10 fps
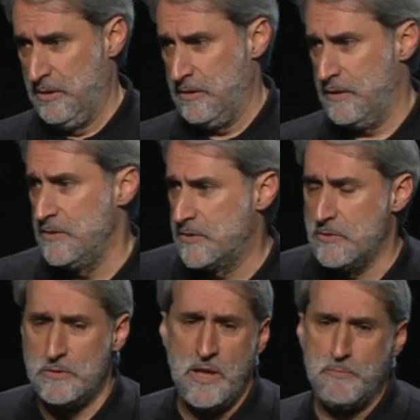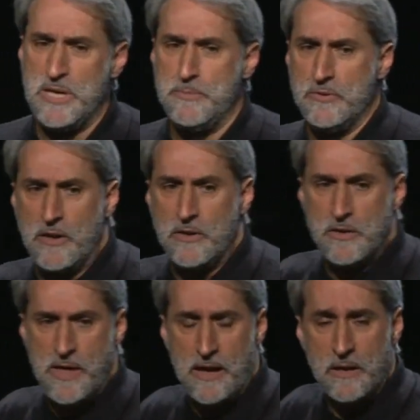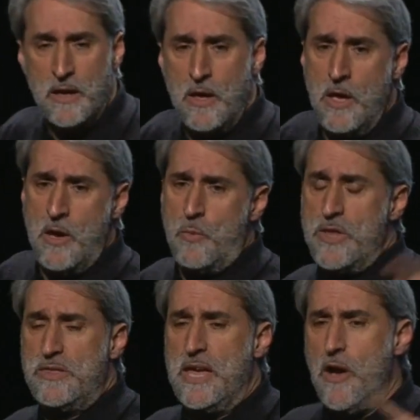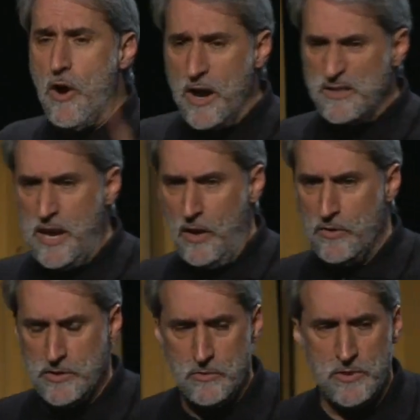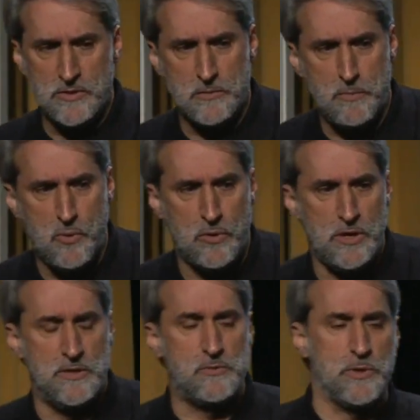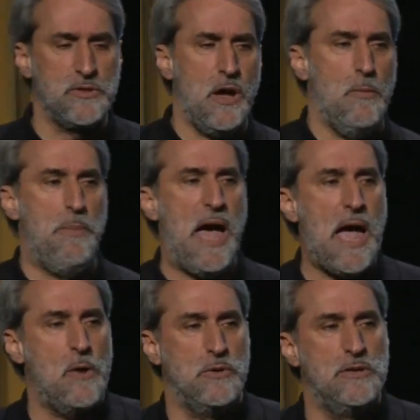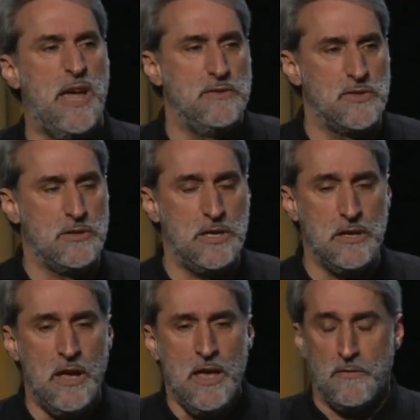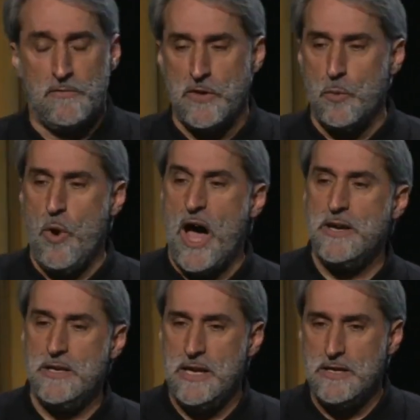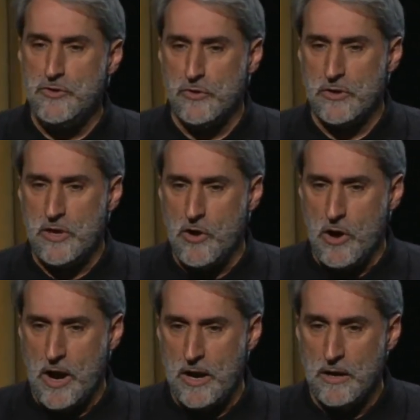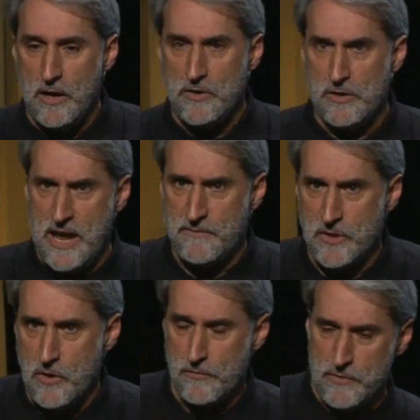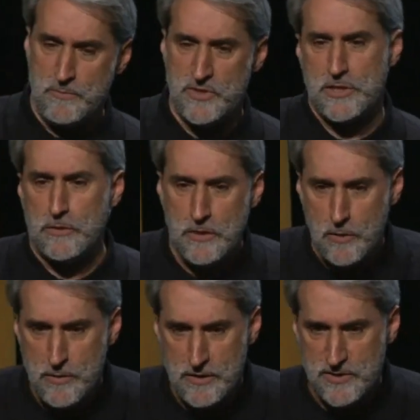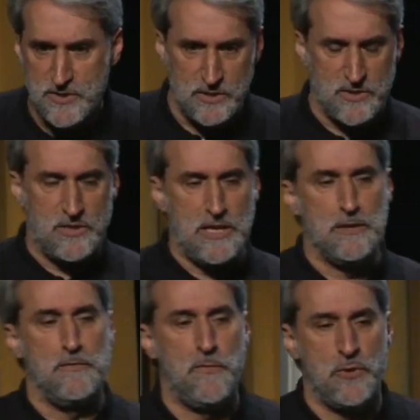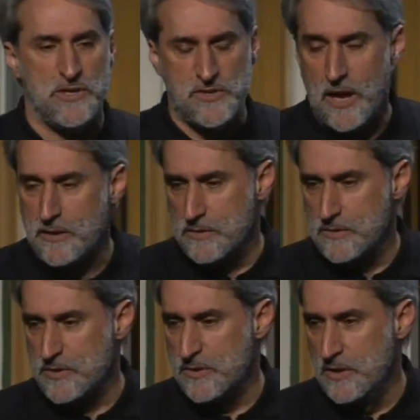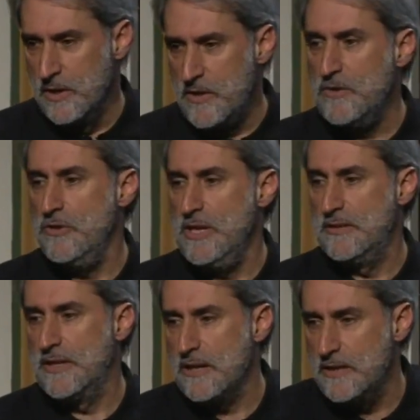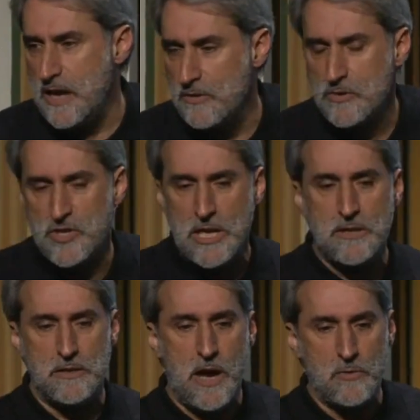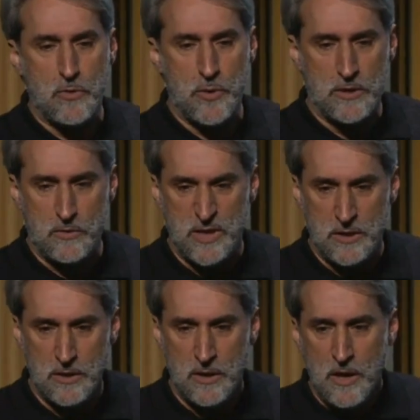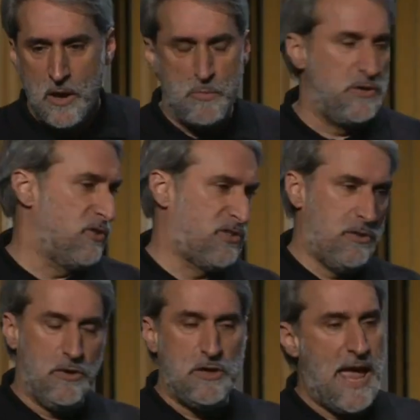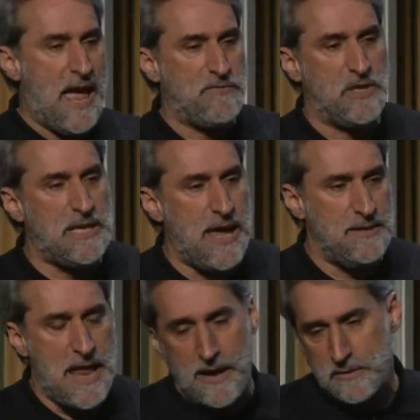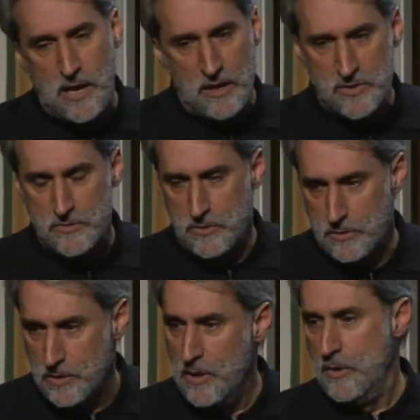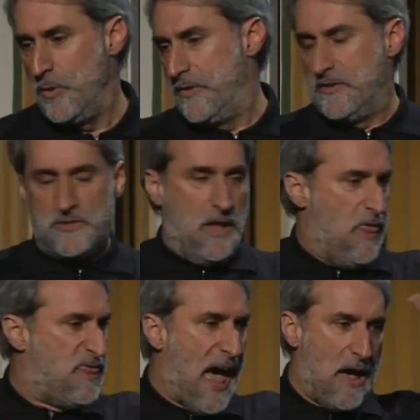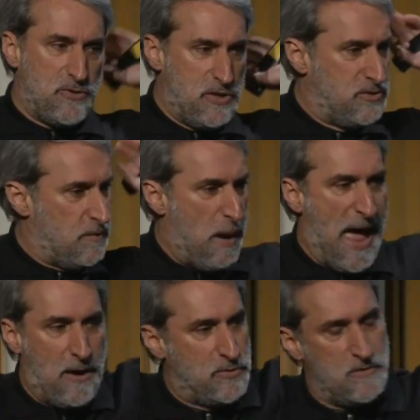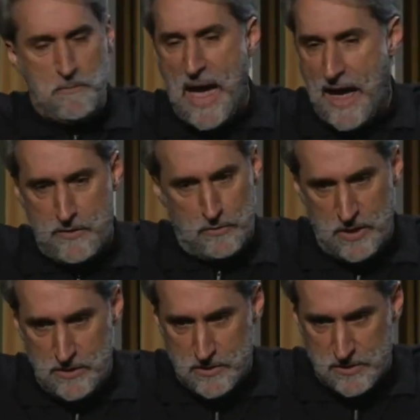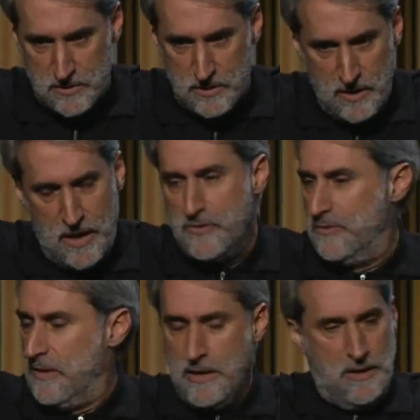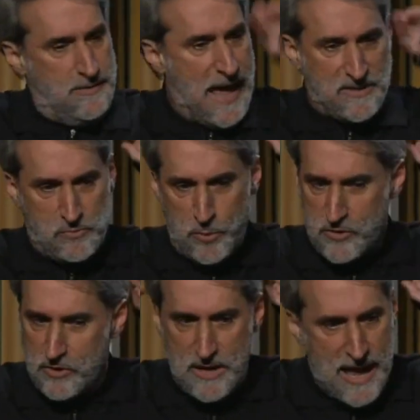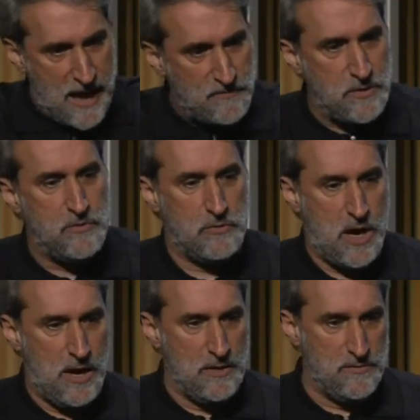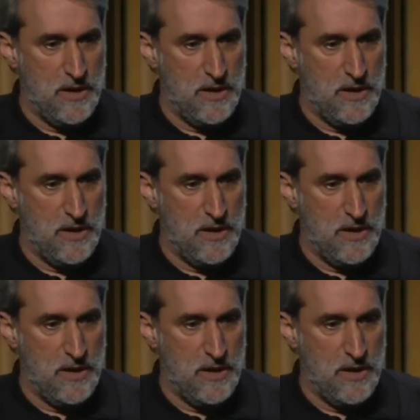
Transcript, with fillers: All right, so don't let people tell you that. What they are telling you that's important is what's called power density. If you want it in your car, you're going to have to go from zero to 60 in four seconds. Then you need to get the energy in and out quickly. But you're still going to have to get in that Tesla with its thousands of pounds of batteries and that's what you're going to have to drive.